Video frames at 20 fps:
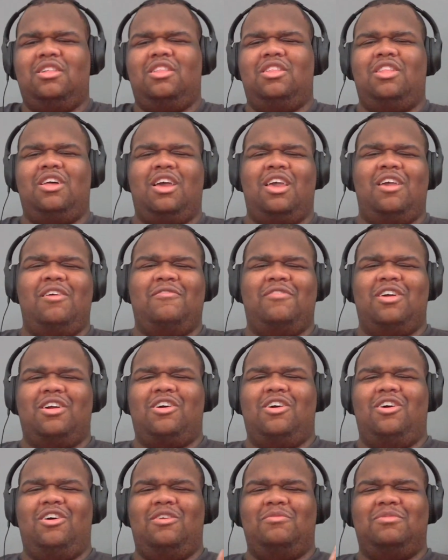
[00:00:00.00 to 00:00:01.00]
Like if I
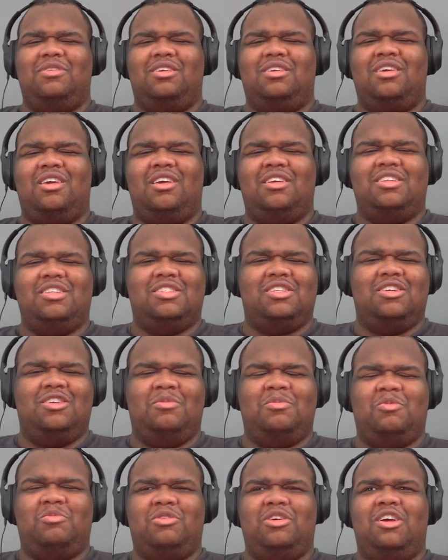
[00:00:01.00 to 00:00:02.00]
call up the gang to send
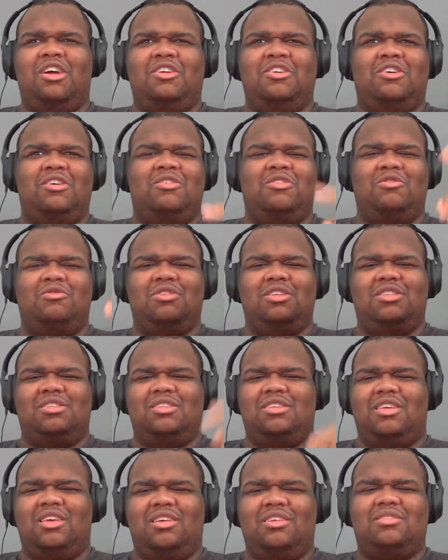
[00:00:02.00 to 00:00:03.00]
up a prayer, I know it'll reach the
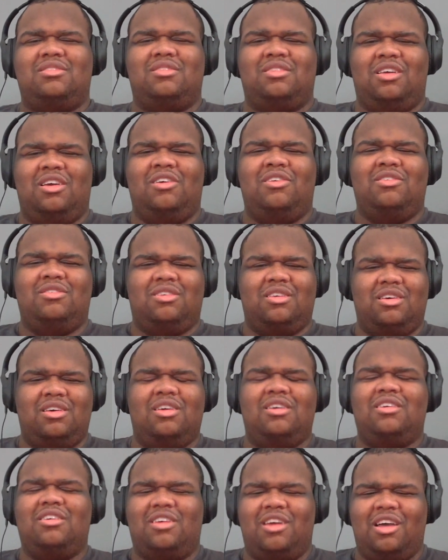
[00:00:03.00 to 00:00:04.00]
gates. Like,
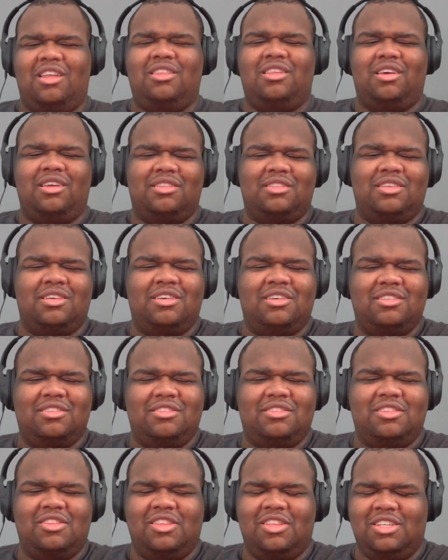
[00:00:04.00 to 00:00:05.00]
okay, I like that.
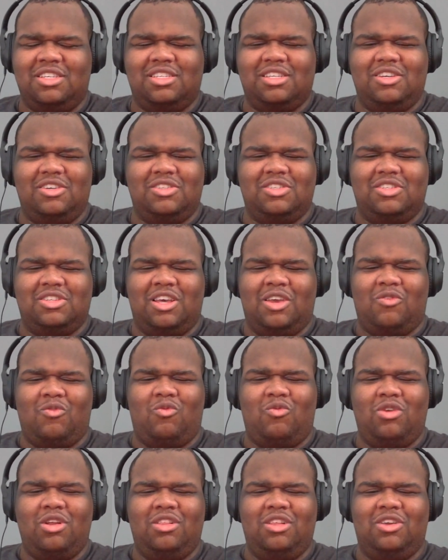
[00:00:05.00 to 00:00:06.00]
This sounds like
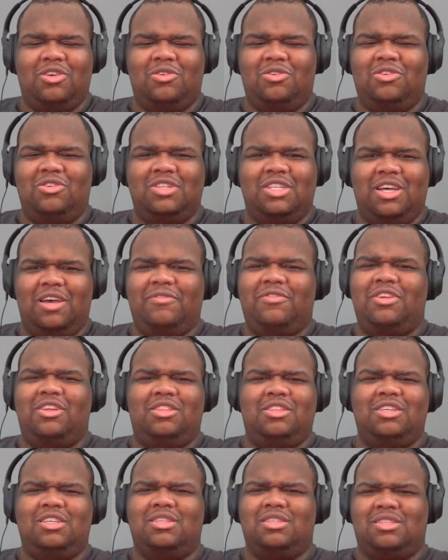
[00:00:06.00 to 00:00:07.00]
really cool.
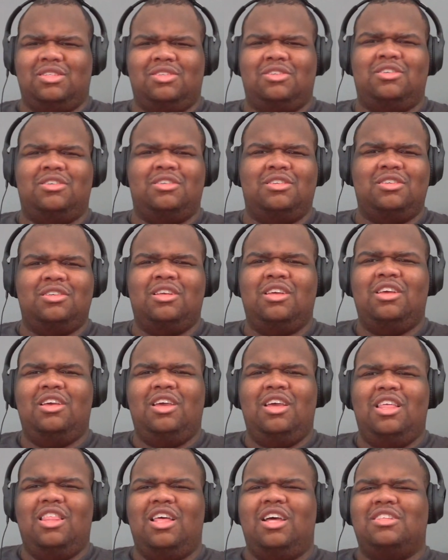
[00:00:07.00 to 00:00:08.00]
Definitely a song
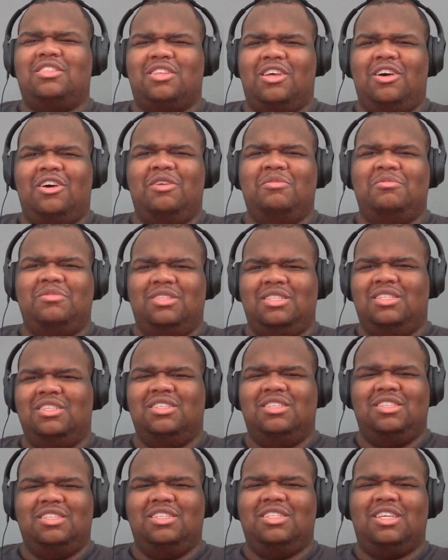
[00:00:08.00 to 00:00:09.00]
that's up
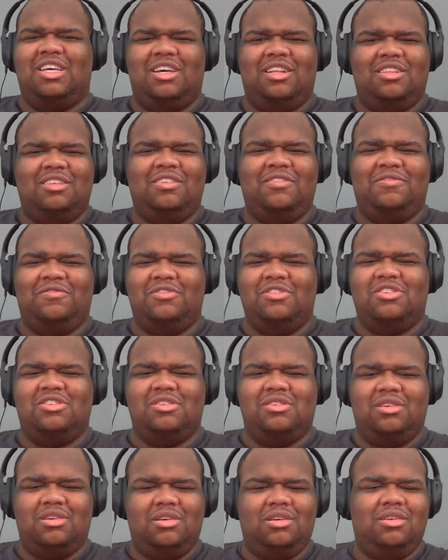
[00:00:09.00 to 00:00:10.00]
Dizzy's alley for
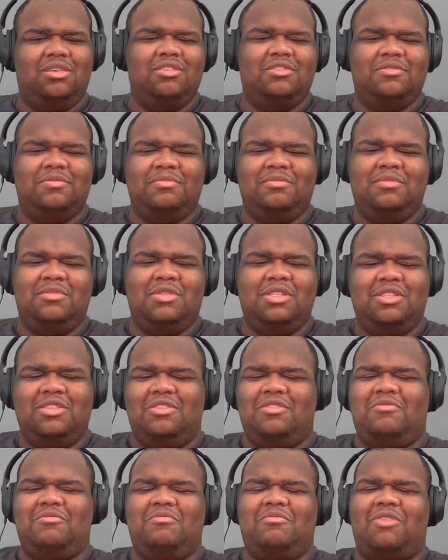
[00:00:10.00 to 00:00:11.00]
sure.
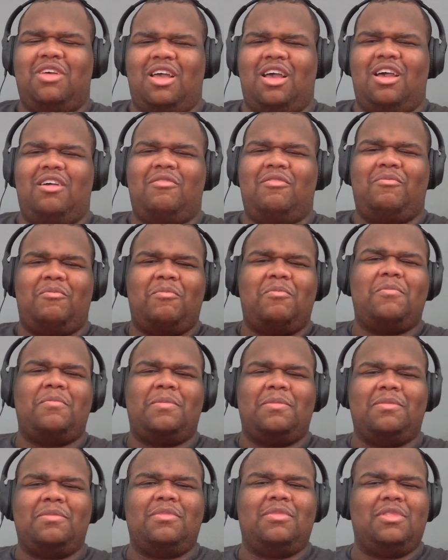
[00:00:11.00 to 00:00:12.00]
Friend, I
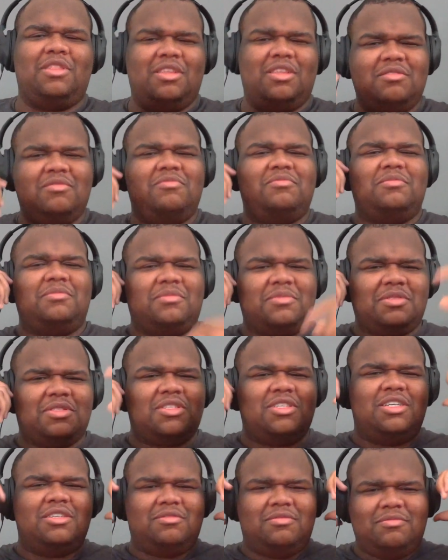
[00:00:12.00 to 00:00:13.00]
got no doubt it'll reach
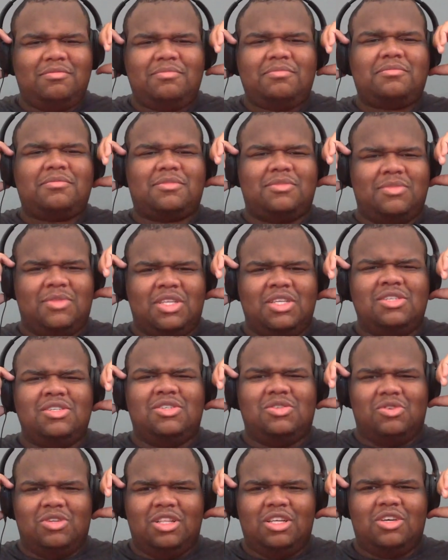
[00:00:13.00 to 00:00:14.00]
the gates. Cause this we
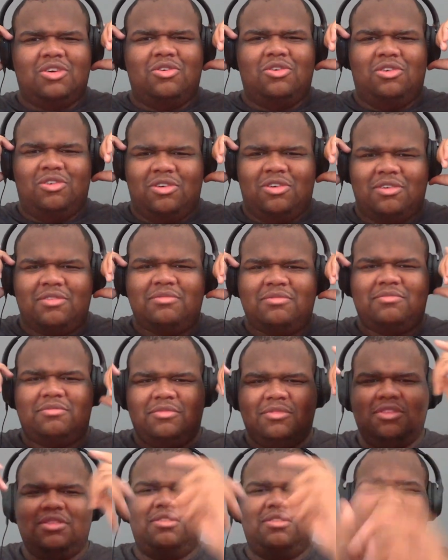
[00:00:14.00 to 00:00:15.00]
only really cool. and